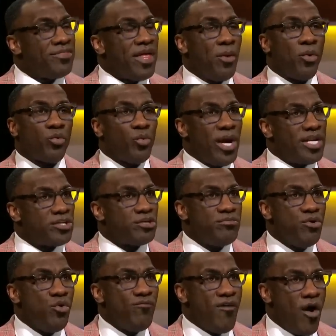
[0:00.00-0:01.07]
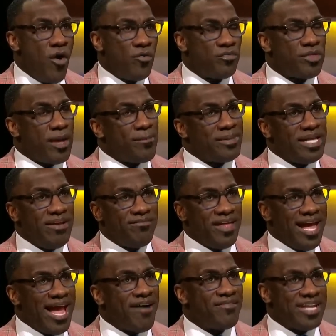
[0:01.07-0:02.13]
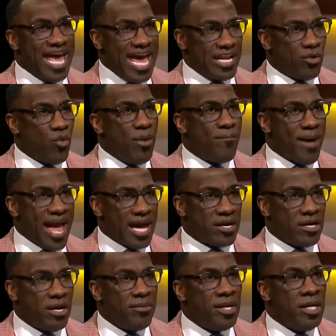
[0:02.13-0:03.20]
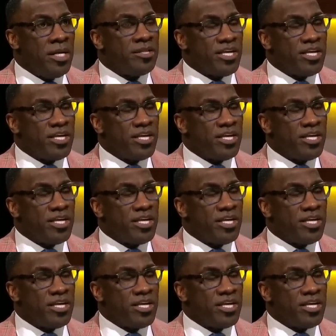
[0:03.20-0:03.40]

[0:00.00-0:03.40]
and they were ready to move on. Mm. They believe they have an adequate backup